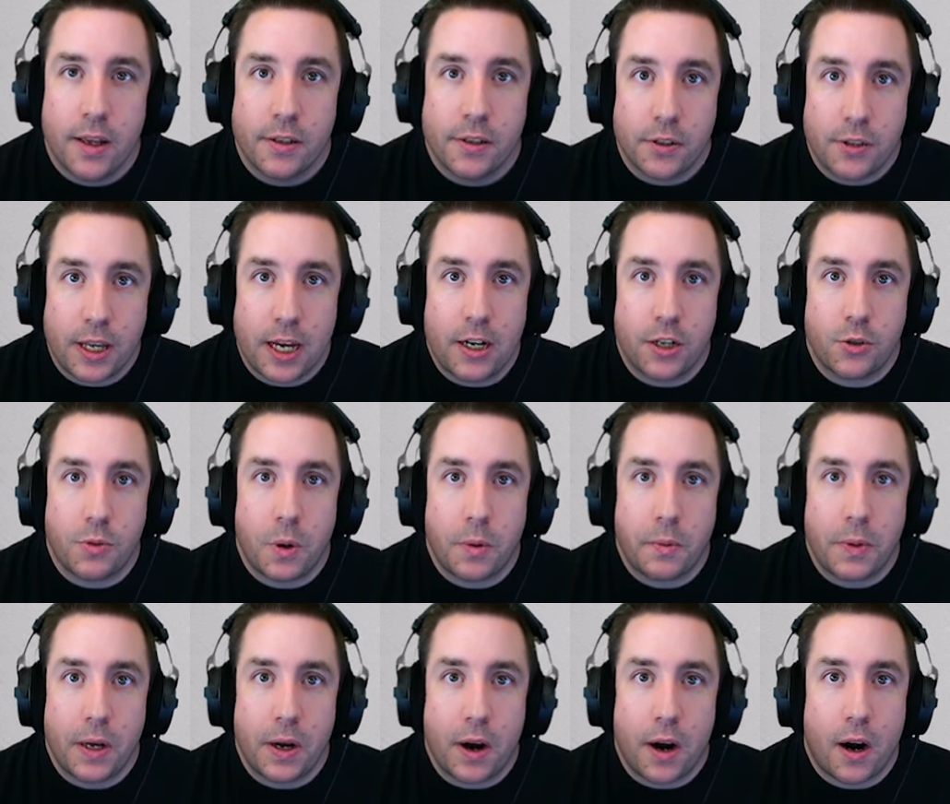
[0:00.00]
So here's where
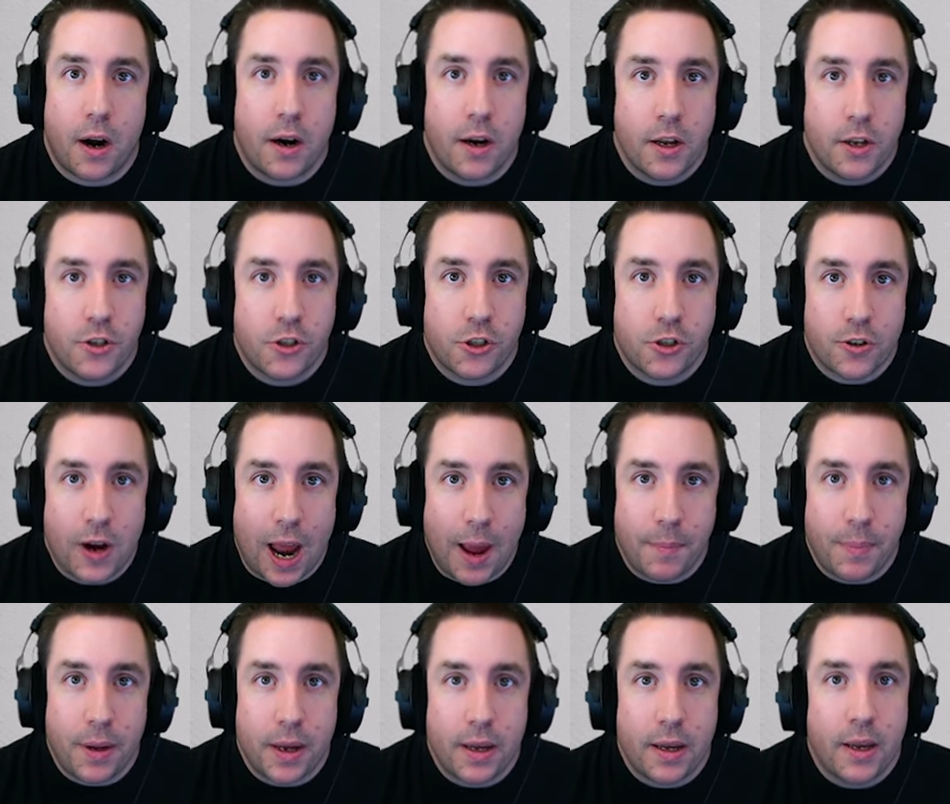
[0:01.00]
we are.
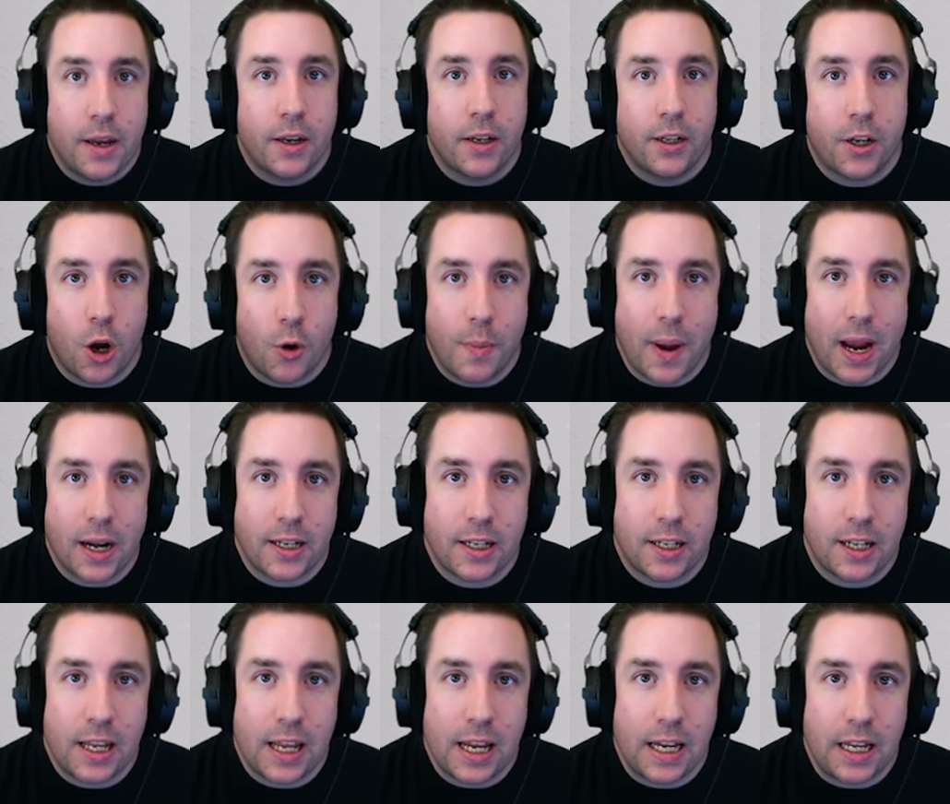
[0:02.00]
Scrap it. Go back to
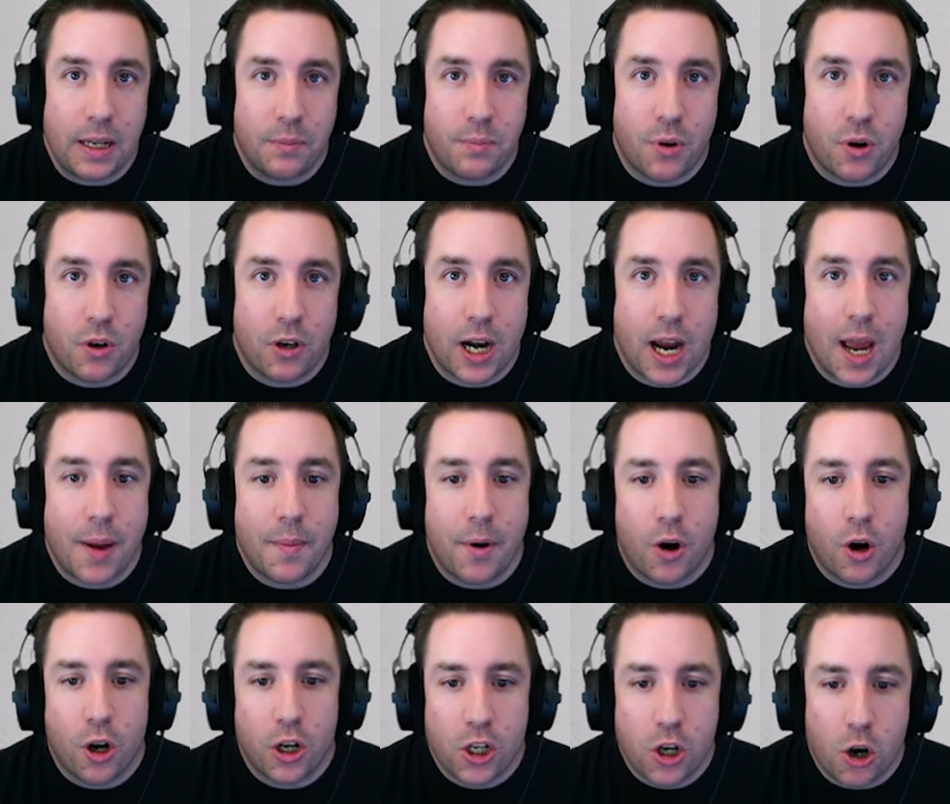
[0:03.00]
the inning program
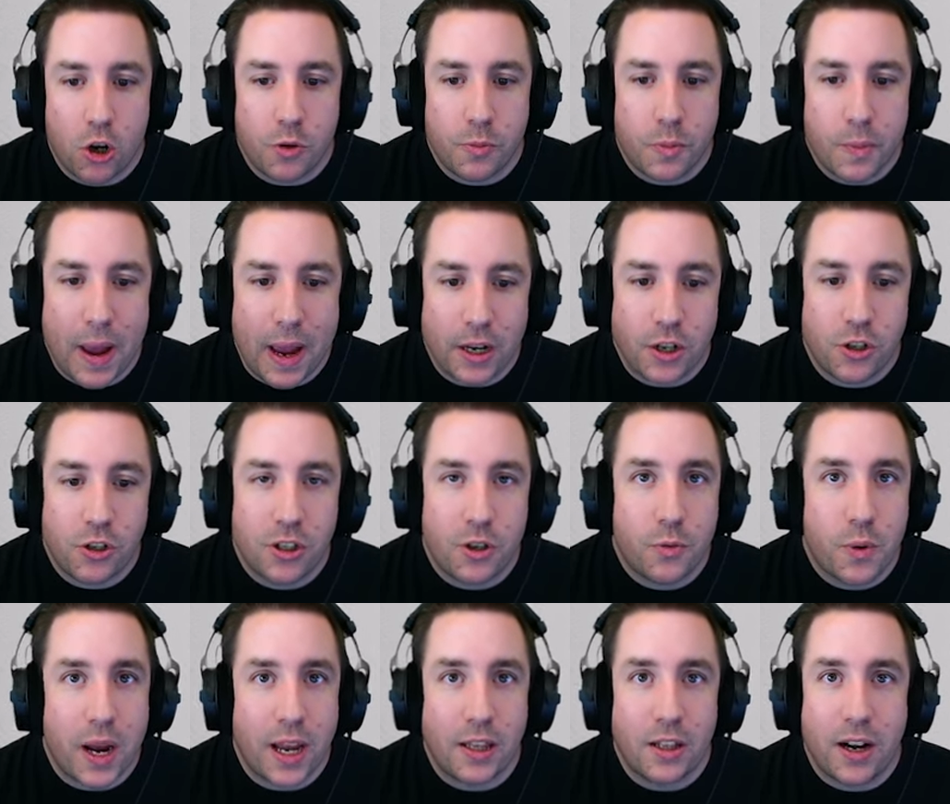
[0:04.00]
or go back to the
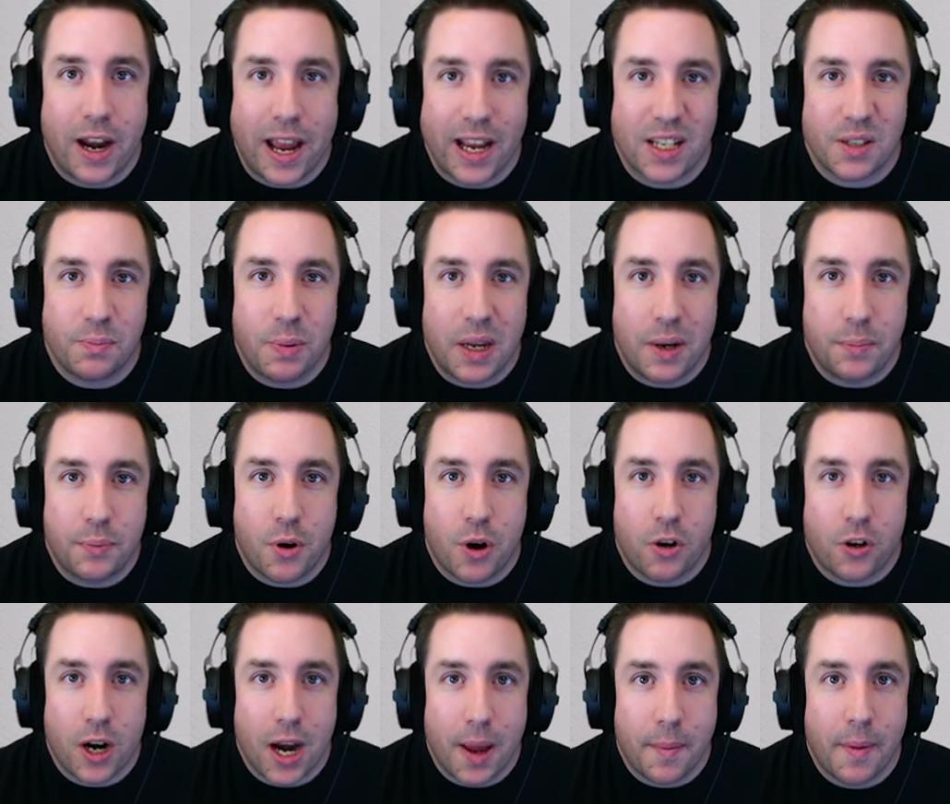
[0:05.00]
regular X P
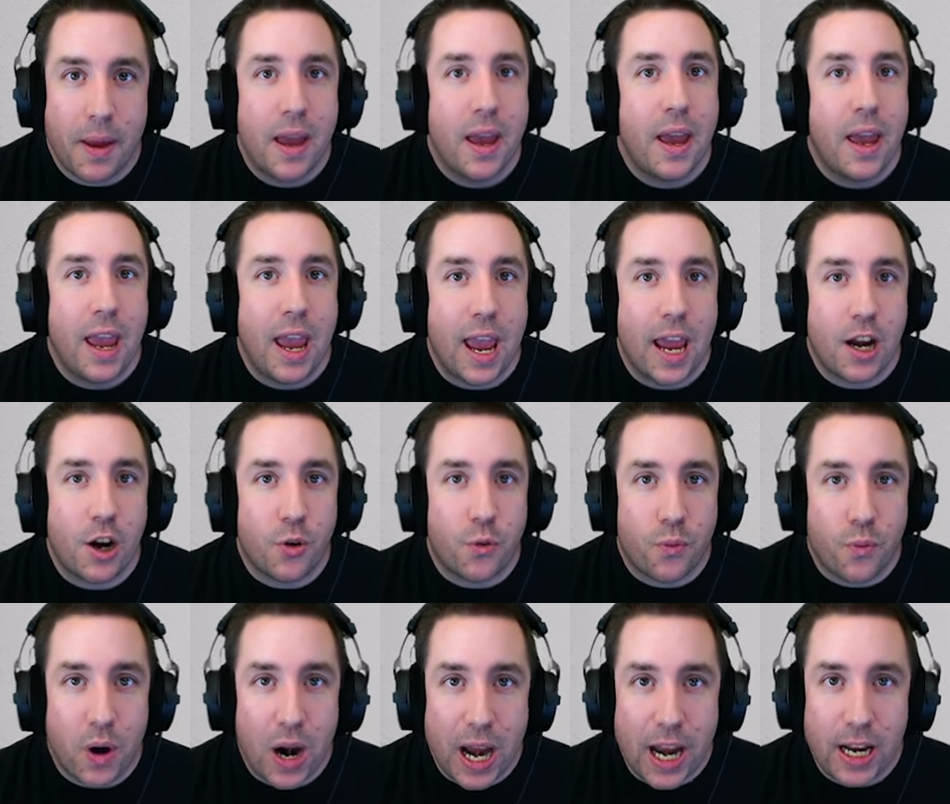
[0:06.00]
program and a
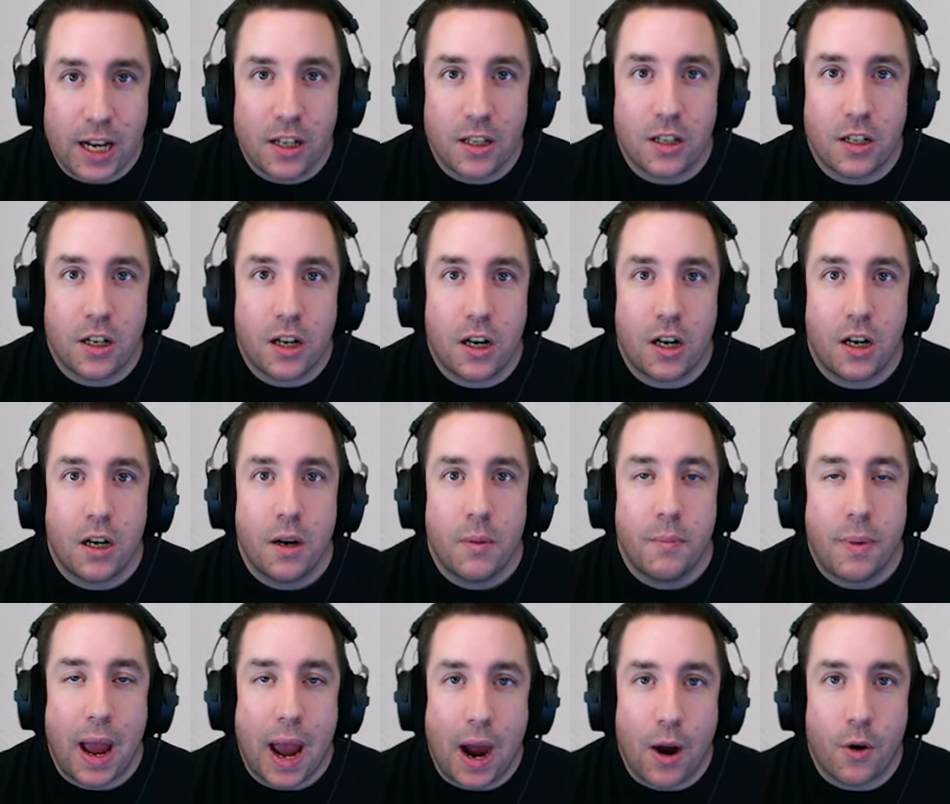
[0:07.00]
regular
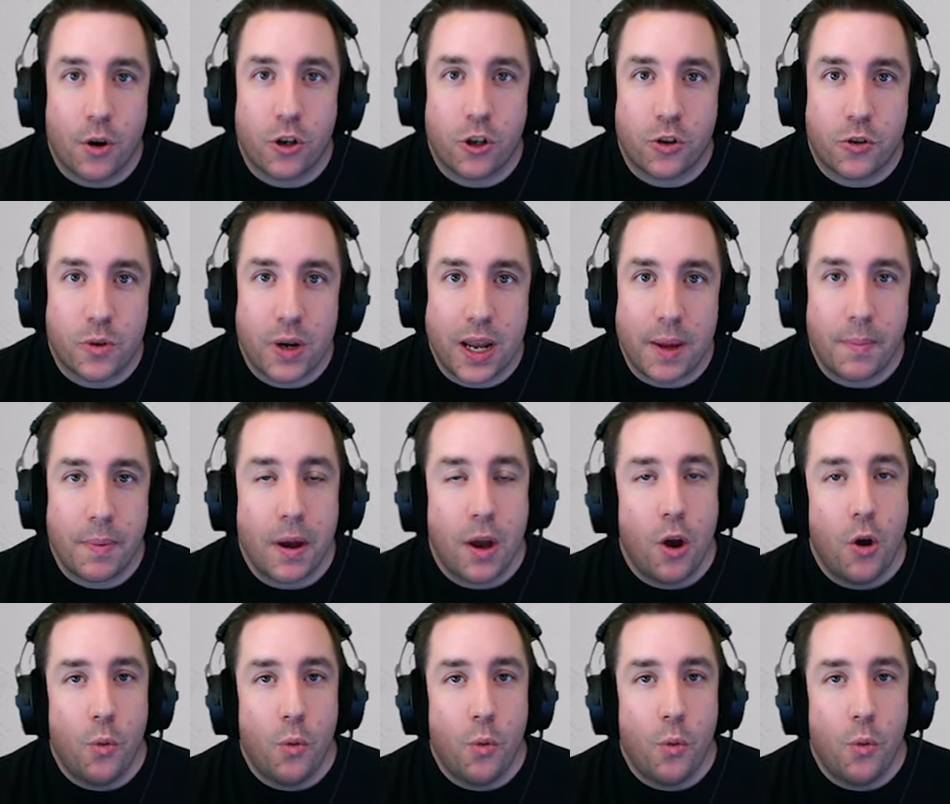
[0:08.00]
power creep.